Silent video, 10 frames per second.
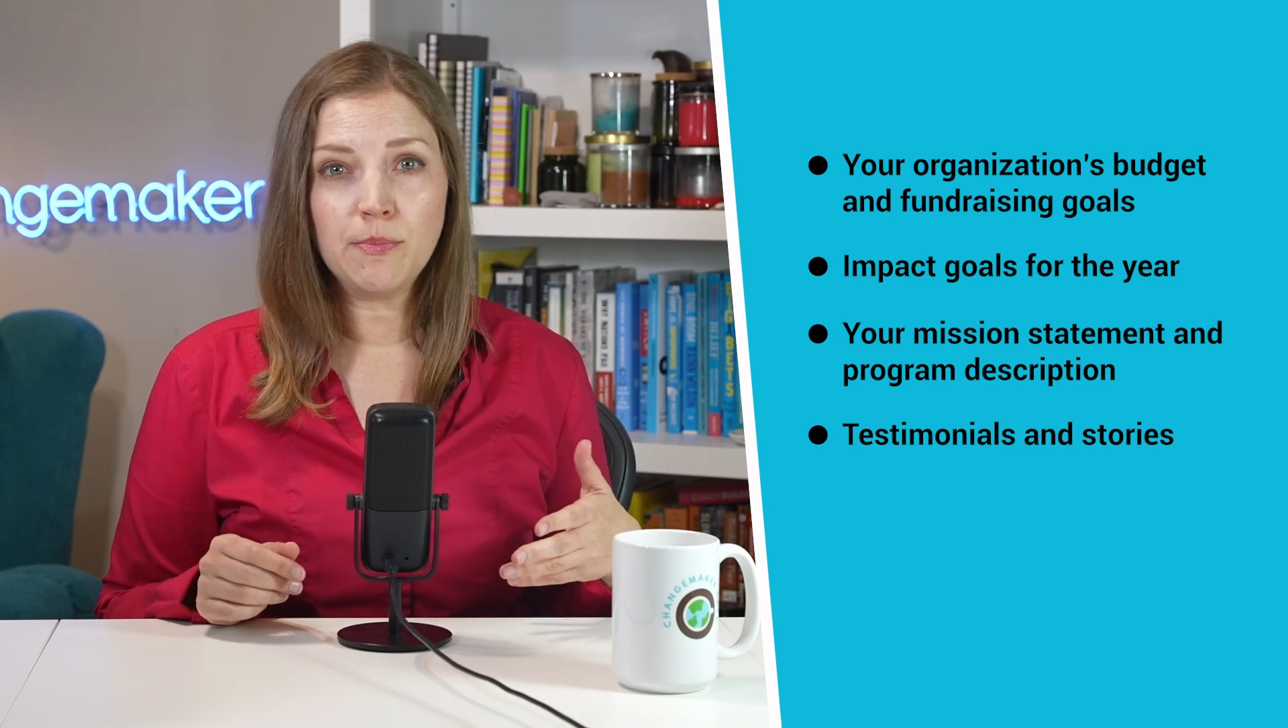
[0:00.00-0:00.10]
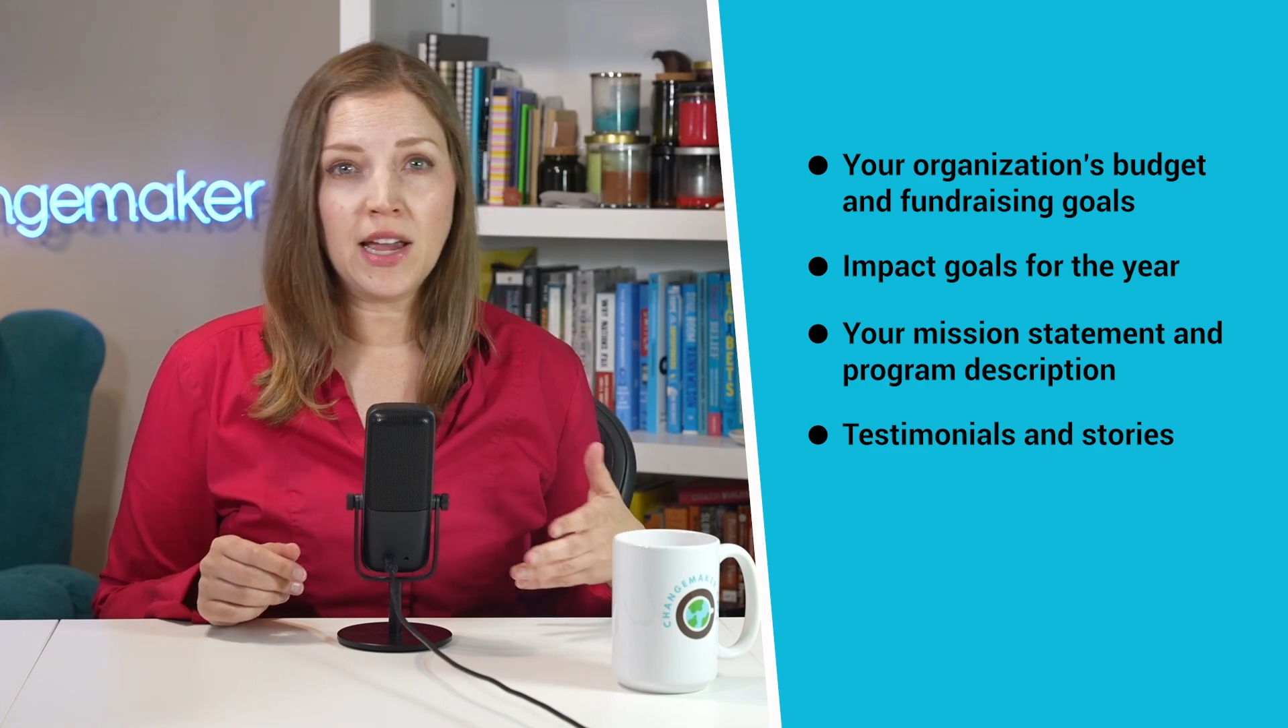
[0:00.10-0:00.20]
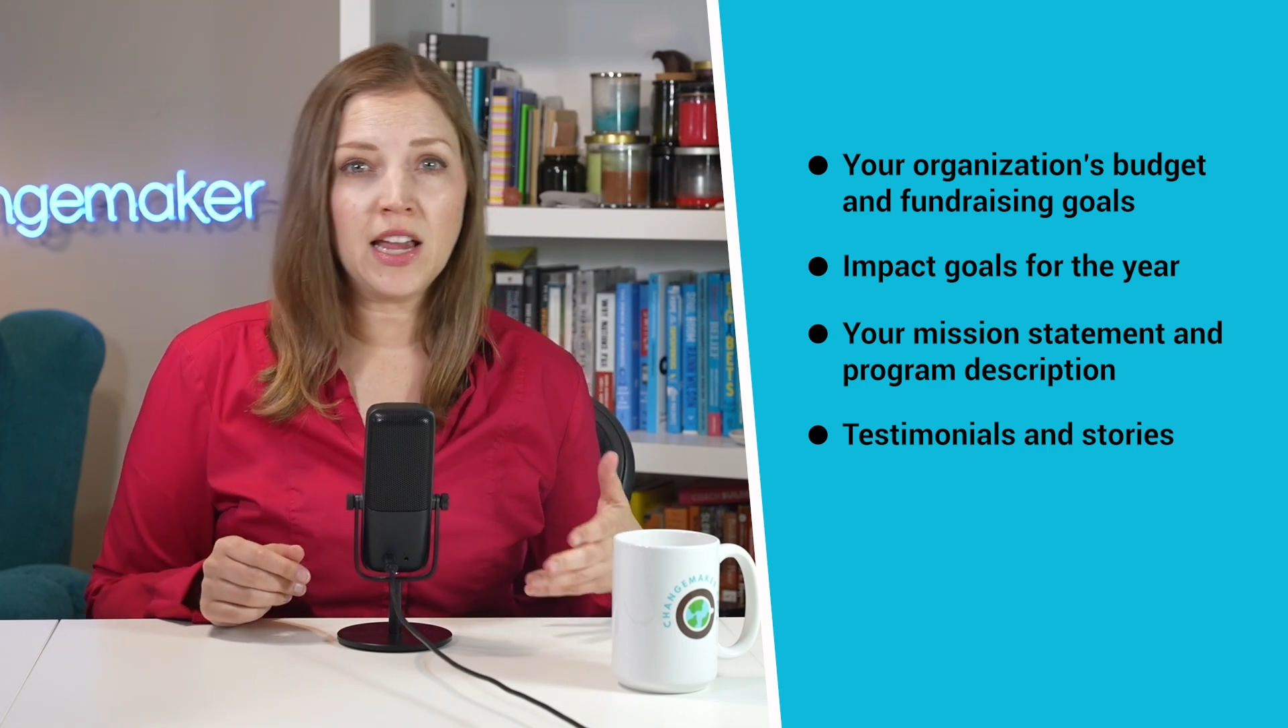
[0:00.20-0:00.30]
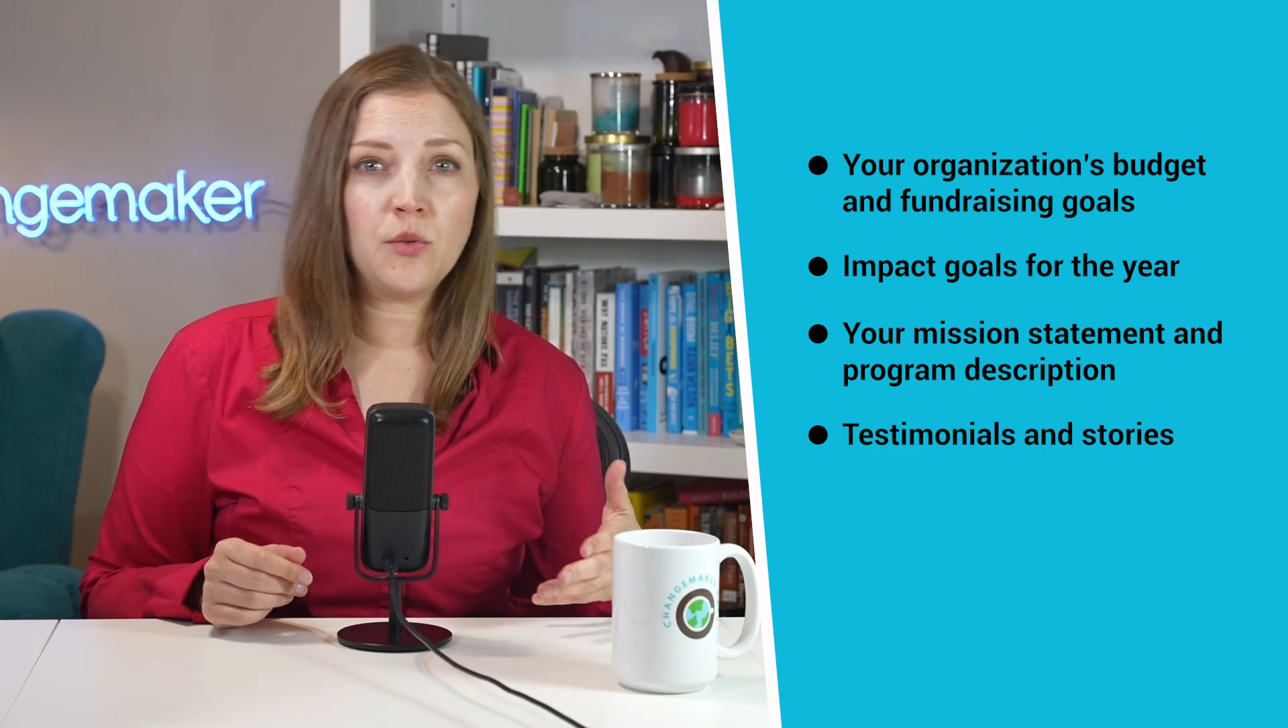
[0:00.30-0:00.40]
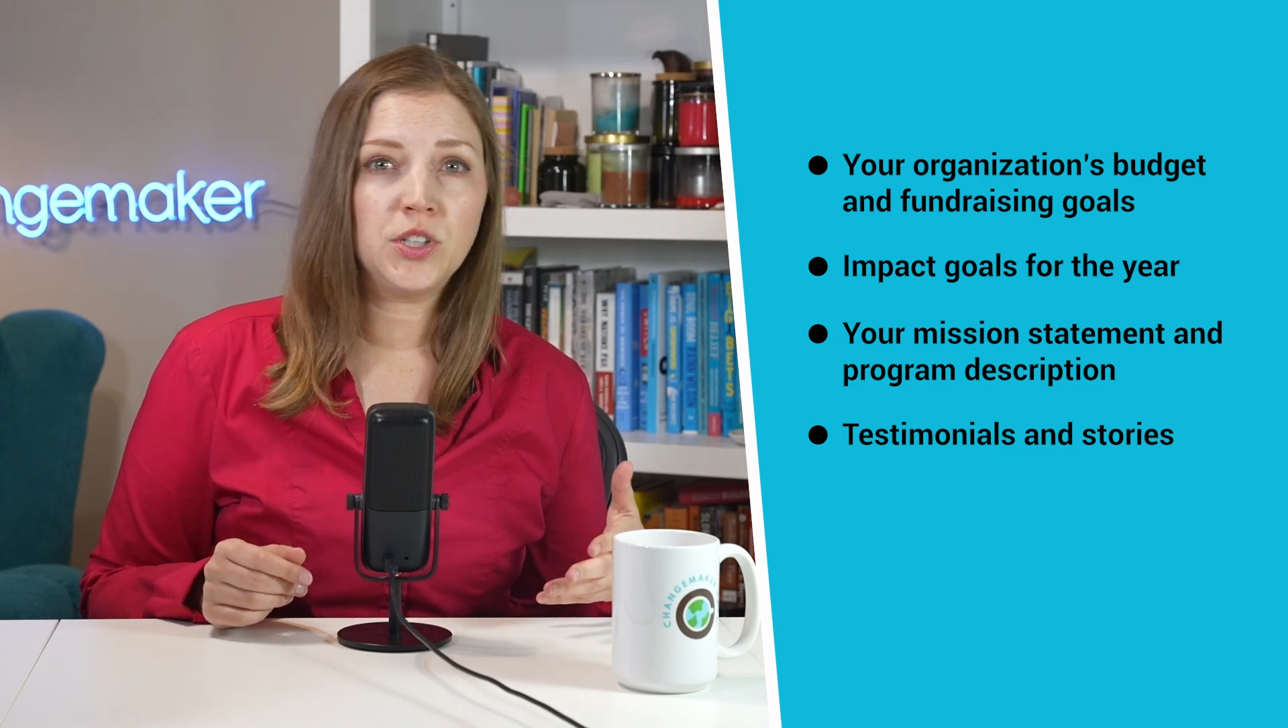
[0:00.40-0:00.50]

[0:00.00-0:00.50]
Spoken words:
bank,